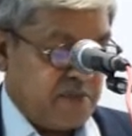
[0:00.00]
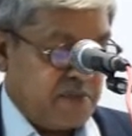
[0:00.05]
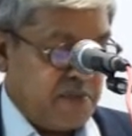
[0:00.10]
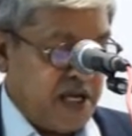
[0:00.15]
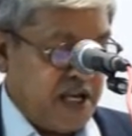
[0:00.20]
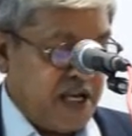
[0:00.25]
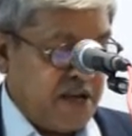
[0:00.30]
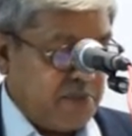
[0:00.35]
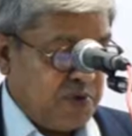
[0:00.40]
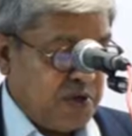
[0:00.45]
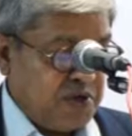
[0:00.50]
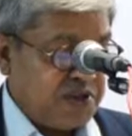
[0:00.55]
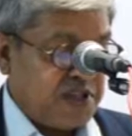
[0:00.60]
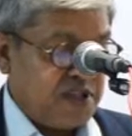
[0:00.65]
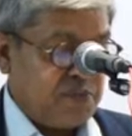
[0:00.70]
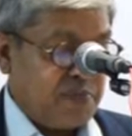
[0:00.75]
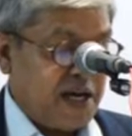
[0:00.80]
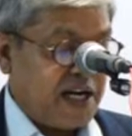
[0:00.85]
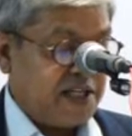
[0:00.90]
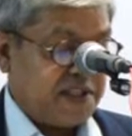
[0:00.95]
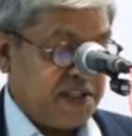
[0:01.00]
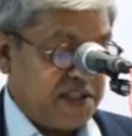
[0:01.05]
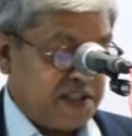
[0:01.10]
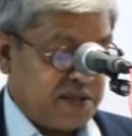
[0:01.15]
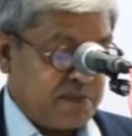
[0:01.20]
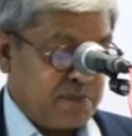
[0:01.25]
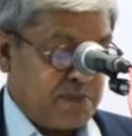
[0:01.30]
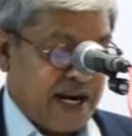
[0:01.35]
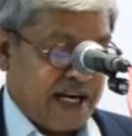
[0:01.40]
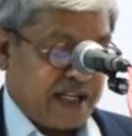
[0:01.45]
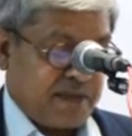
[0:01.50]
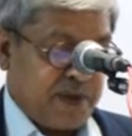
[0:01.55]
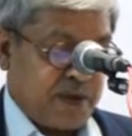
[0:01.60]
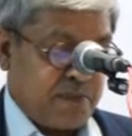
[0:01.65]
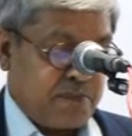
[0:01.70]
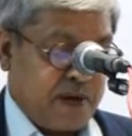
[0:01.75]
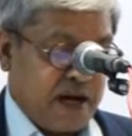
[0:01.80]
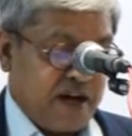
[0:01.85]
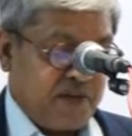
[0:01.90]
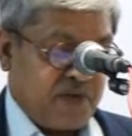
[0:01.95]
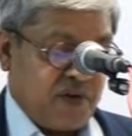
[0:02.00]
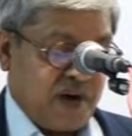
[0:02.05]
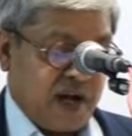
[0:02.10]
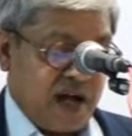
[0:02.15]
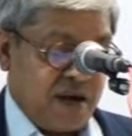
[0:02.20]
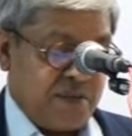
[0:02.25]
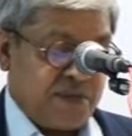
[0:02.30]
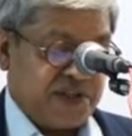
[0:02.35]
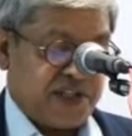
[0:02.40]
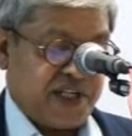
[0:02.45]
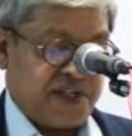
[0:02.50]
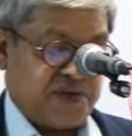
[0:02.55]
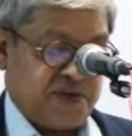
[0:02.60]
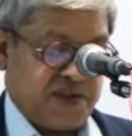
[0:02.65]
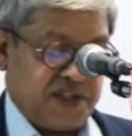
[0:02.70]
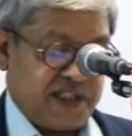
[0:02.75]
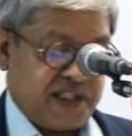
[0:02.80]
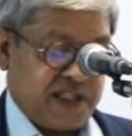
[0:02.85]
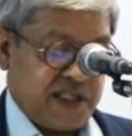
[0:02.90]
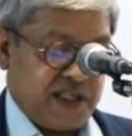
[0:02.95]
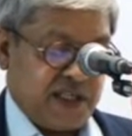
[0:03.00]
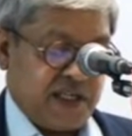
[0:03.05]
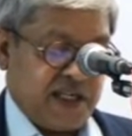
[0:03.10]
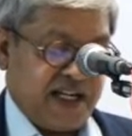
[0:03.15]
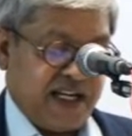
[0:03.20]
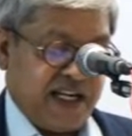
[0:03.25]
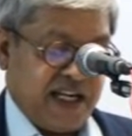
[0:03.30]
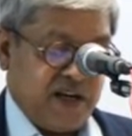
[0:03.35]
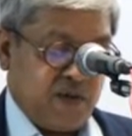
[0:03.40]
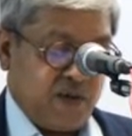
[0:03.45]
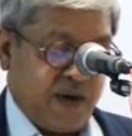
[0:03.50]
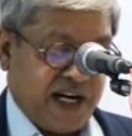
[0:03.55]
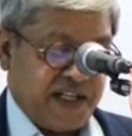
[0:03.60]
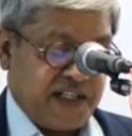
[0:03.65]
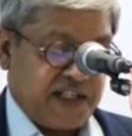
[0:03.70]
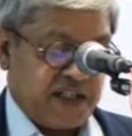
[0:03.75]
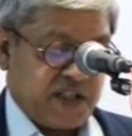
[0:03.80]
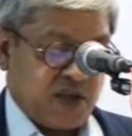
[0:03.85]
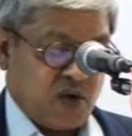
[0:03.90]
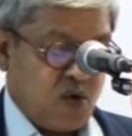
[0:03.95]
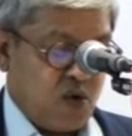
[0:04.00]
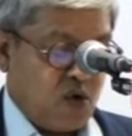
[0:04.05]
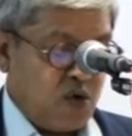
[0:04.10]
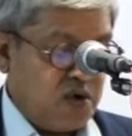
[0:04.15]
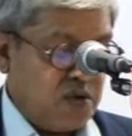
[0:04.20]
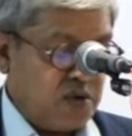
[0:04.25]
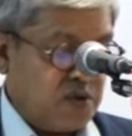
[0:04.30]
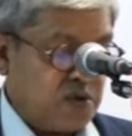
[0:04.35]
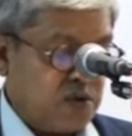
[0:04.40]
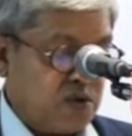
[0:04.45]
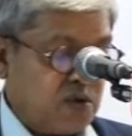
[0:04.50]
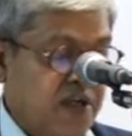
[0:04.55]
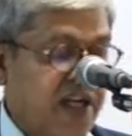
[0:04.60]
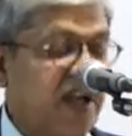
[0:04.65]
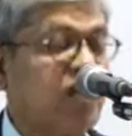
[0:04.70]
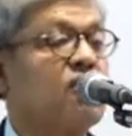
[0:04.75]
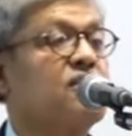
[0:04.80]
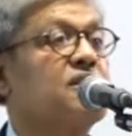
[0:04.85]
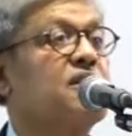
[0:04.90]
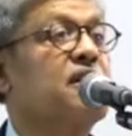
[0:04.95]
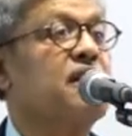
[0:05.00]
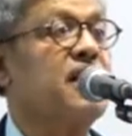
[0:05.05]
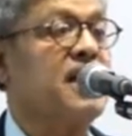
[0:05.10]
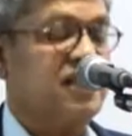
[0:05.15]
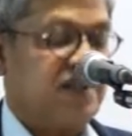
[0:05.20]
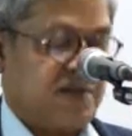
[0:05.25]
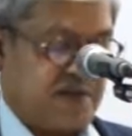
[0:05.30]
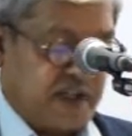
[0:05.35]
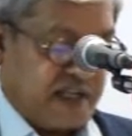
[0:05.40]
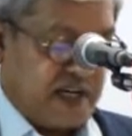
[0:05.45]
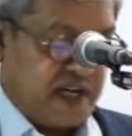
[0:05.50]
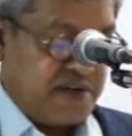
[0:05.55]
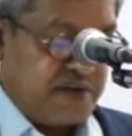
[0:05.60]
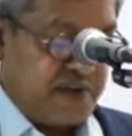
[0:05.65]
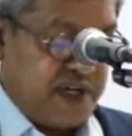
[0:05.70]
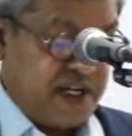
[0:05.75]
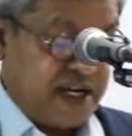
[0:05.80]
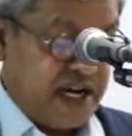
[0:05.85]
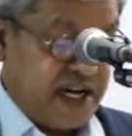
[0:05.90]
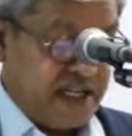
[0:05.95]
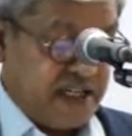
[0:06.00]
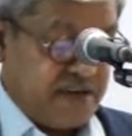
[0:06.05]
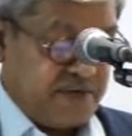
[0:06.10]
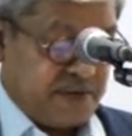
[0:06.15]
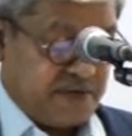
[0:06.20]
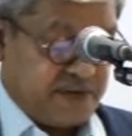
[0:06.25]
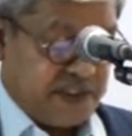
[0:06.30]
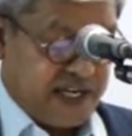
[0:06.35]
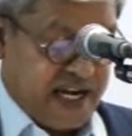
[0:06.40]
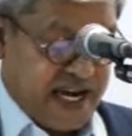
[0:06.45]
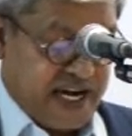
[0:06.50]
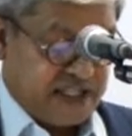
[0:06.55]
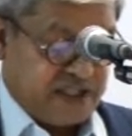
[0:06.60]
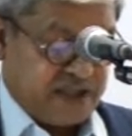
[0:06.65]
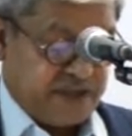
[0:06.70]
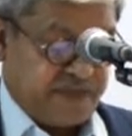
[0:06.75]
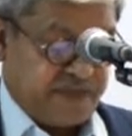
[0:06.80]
Many political parties, backed by powerful army generals, invited de Gaulle to take over the reins of the country in 1958.